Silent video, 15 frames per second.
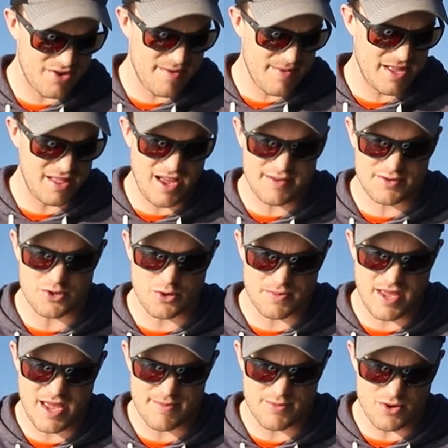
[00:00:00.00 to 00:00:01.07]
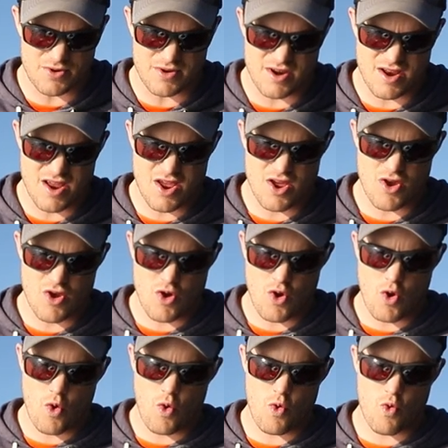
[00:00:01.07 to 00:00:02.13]
don't have my live scope cam going.
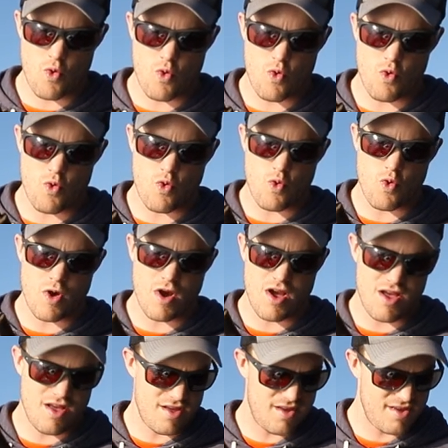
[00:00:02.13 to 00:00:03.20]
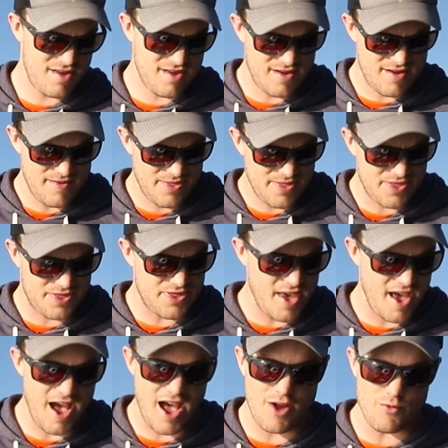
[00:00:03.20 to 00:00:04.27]
Oh,
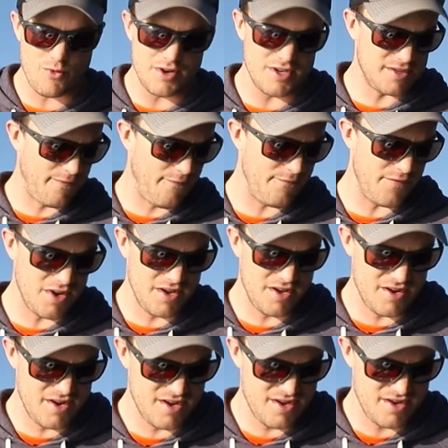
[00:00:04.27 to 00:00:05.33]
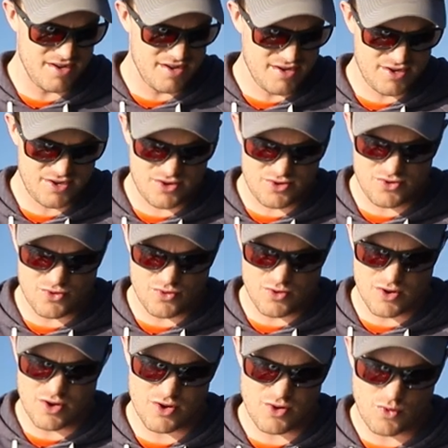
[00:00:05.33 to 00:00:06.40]
that was fun to
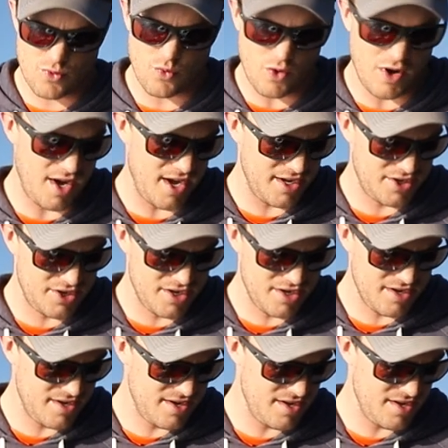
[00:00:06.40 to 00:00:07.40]
watch.